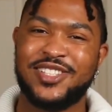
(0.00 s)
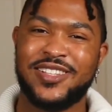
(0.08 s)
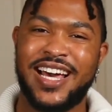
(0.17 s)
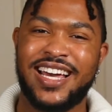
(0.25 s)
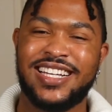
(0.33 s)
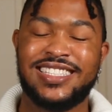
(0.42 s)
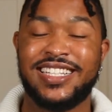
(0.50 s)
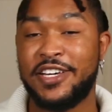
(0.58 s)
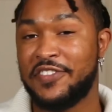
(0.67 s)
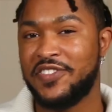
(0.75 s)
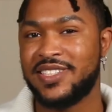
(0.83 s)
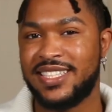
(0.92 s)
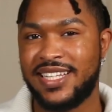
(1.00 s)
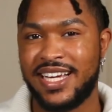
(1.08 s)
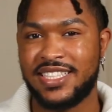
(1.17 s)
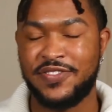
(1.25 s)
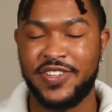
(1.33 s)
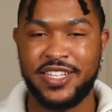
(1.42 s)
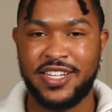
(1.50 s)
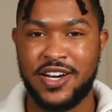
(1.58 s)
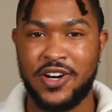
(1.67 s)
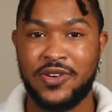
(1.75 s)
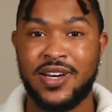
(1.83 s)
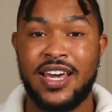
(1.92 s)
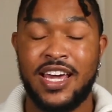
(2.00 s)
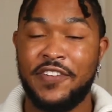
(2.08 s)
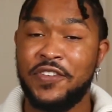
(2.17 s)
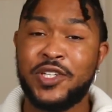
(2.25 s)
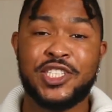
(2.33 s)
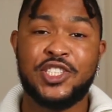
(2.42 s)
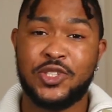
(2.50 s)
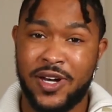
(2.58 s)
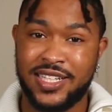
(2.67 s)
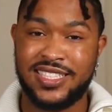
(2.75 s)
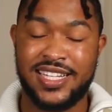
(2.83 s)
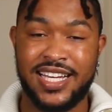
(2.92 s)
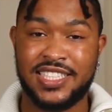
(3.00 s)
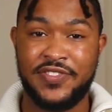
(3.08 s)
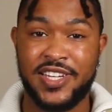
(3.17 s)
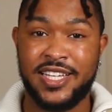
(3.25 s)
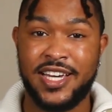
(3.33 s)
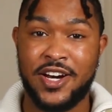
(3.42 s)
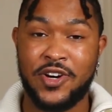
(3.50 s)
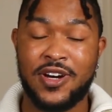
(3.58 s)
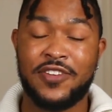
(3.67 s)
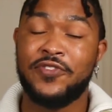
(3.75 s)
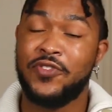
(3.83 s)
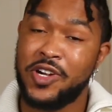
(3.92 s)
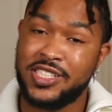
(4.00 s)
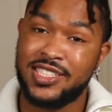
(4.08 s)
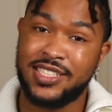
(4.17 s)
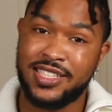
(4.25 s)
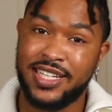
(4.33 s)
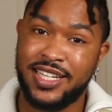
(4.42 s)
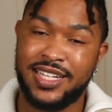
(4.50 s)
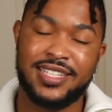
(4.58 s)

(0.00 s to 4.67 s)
so that is it for today's video. If you enjoyed today's video, unfortunately,